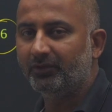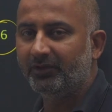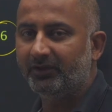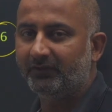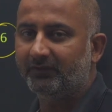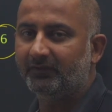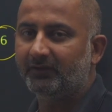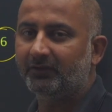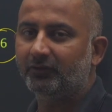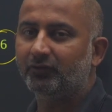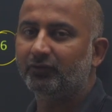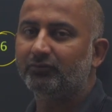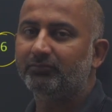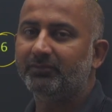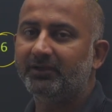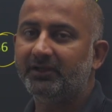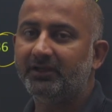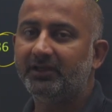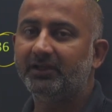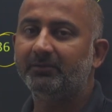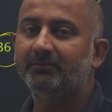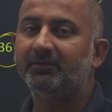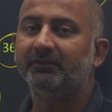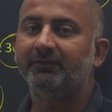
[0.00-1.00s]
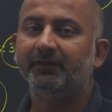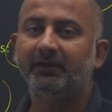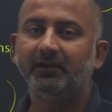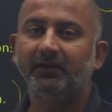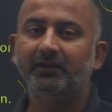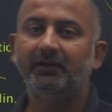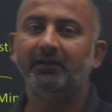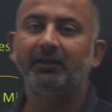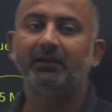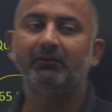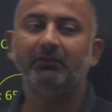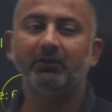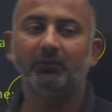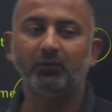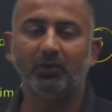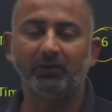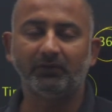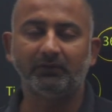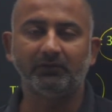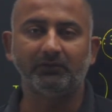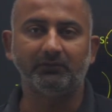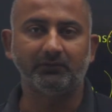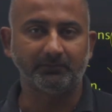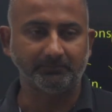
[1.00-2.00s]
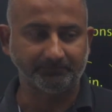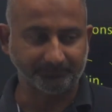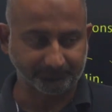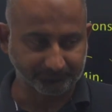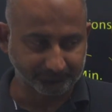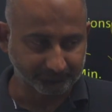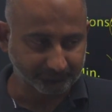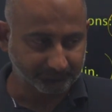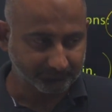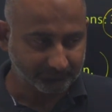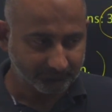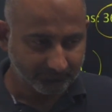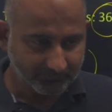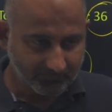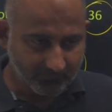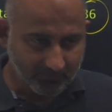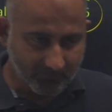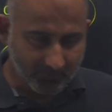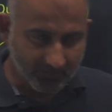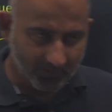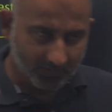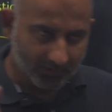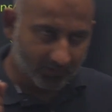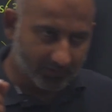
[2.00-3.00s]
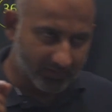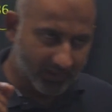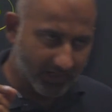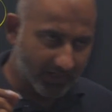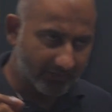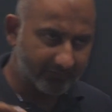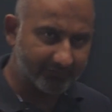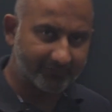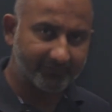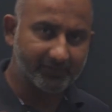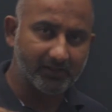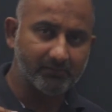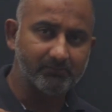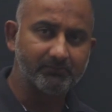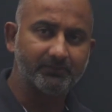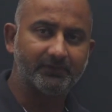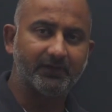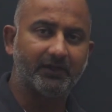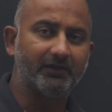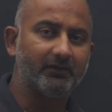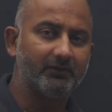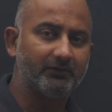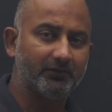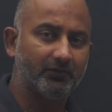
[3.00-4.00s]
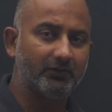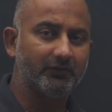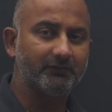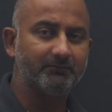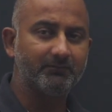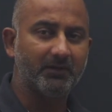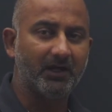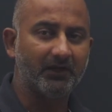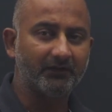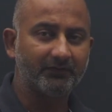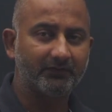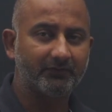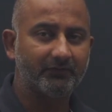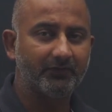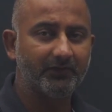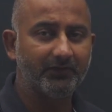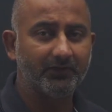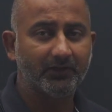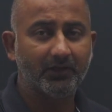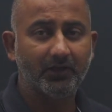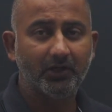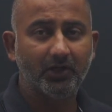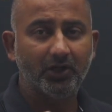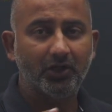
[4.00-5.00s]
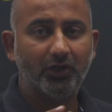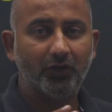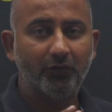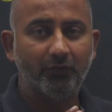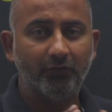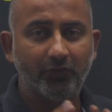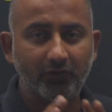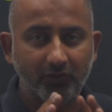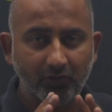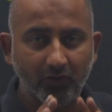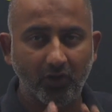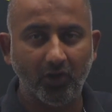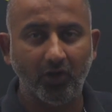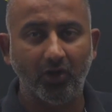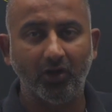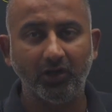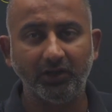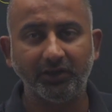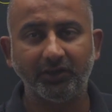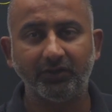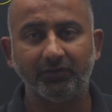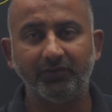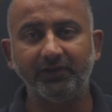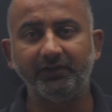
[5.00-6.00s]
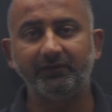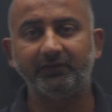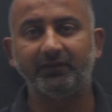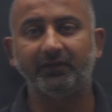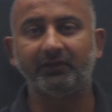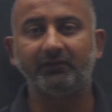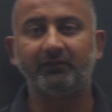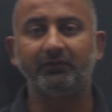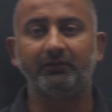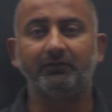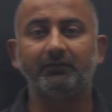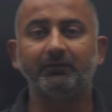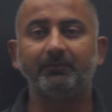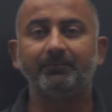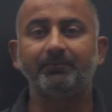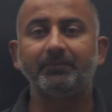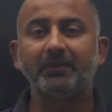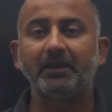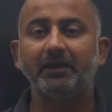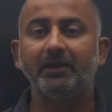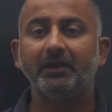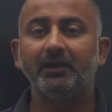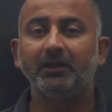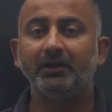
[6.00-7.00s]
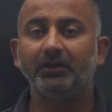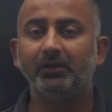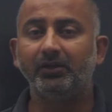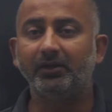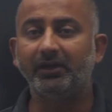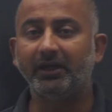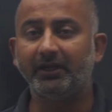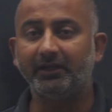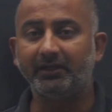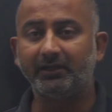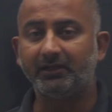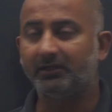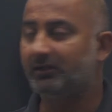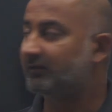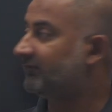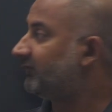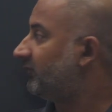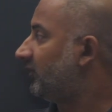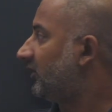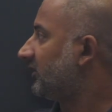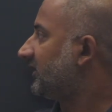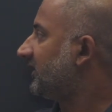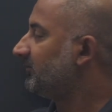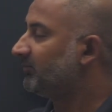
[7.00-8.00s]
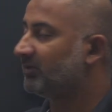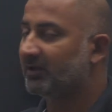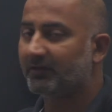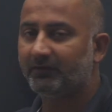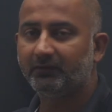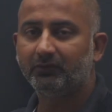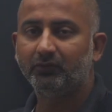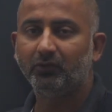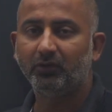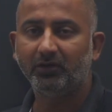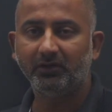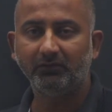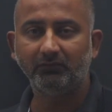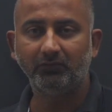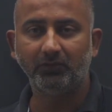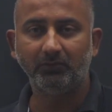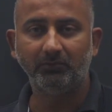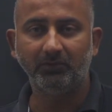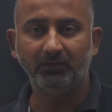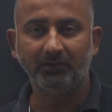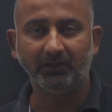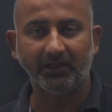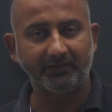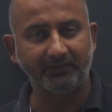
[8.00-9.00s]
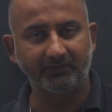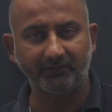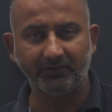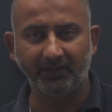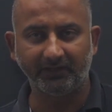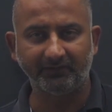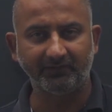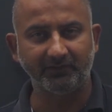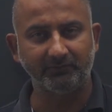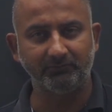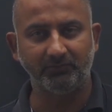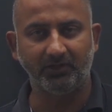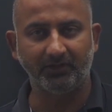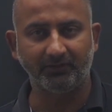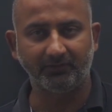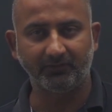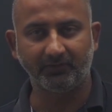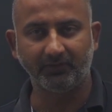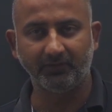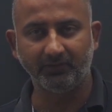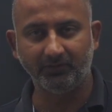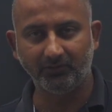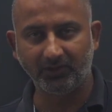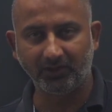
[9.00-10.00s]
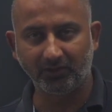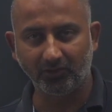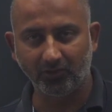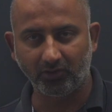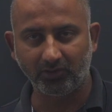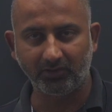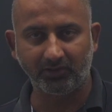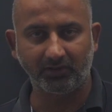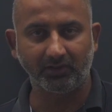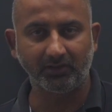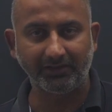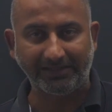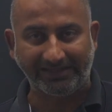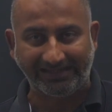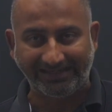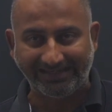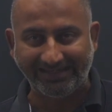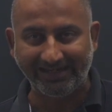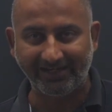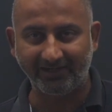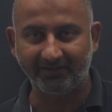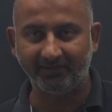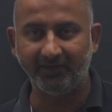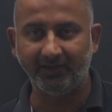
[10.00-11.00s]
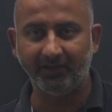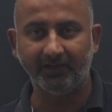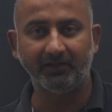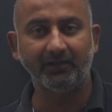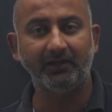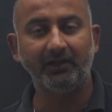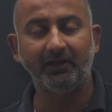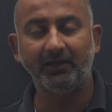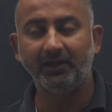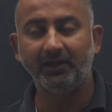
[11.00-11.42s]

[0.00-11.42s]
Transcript: easy to medium difficulty level questions. You need to have some sort of mastery over all three sections to get a 40 plus score in verbal. That's a must. You cannot get there